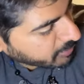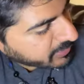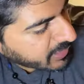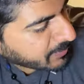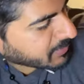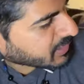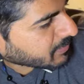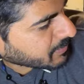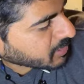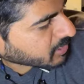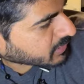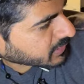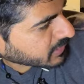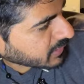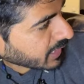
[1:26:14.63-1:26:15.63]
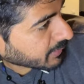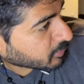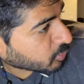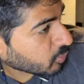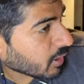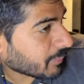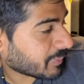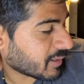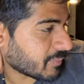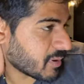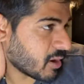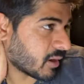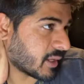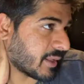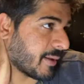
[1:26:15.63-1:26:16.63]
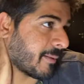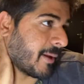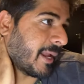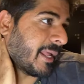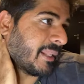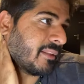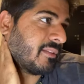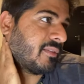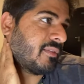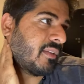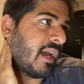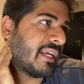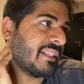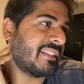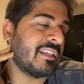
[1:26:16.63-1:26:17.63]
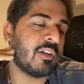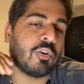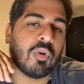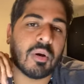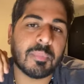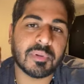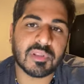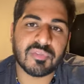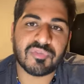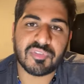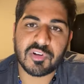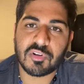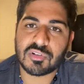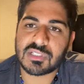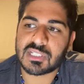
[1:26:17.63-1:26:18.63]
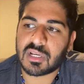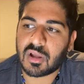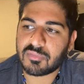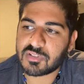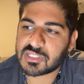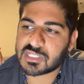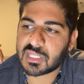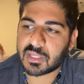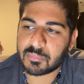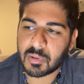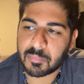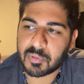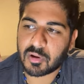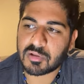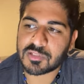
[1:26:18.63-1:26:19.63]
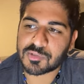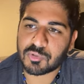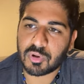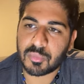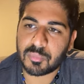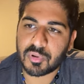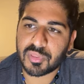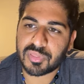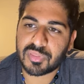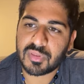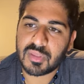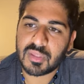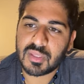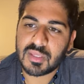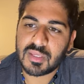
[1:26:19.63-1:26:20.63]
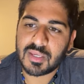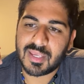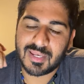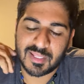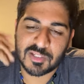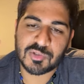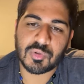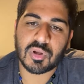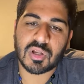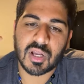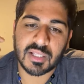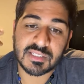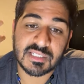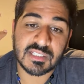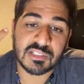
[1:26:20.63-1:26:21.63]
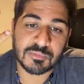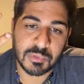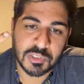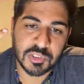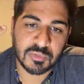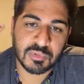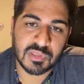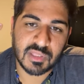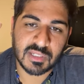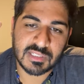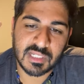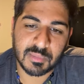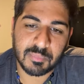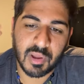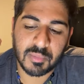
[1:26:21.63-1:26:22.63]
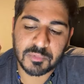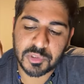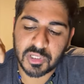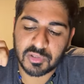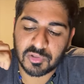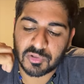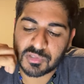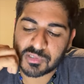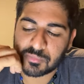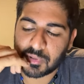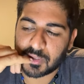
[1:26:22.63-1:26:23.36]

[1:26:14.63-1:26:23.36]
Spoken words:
Growing up in America, I grew up in America, and I didn't grow up with the fears that obviously like my parents grew up with in Israel constantly, especially with things like bomb shelters.